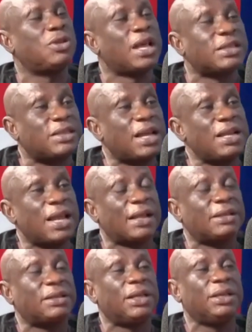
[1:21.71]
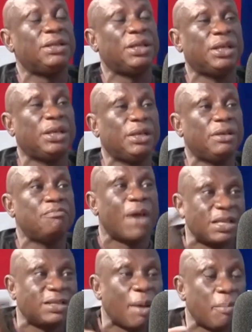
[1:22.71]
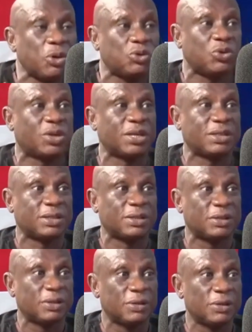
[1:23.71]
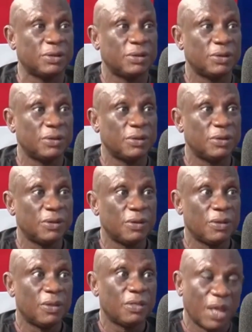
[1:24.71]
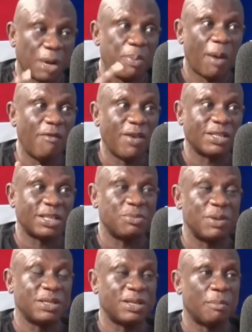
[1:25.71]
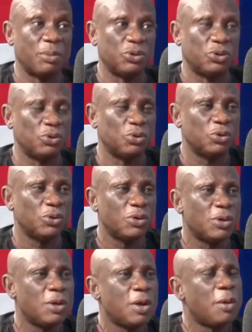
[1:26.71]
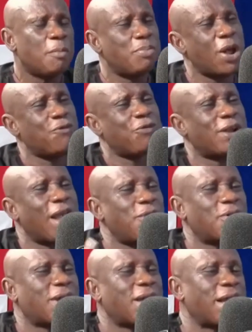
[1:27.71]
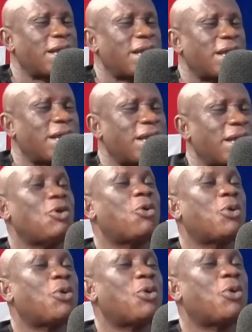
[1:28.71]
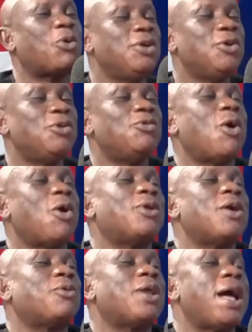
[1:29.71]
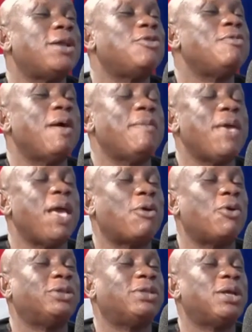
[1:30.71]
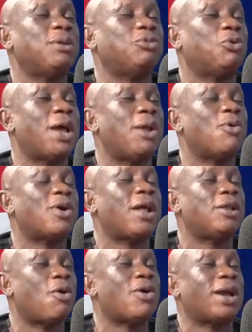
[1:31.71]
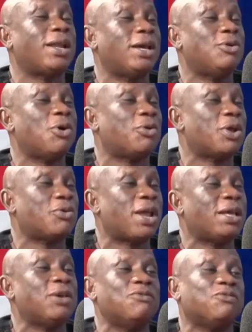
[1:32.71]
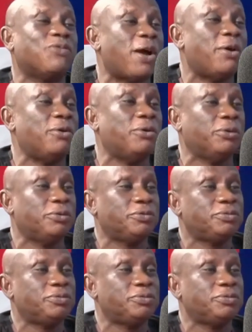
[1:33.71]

the extent that in the Mensa Bonsu case, the Republic versus Mensa Bonsu, Brown for that, look, I say, no cry, the room will be a contempt to cry. Okay, no cry, and fahm.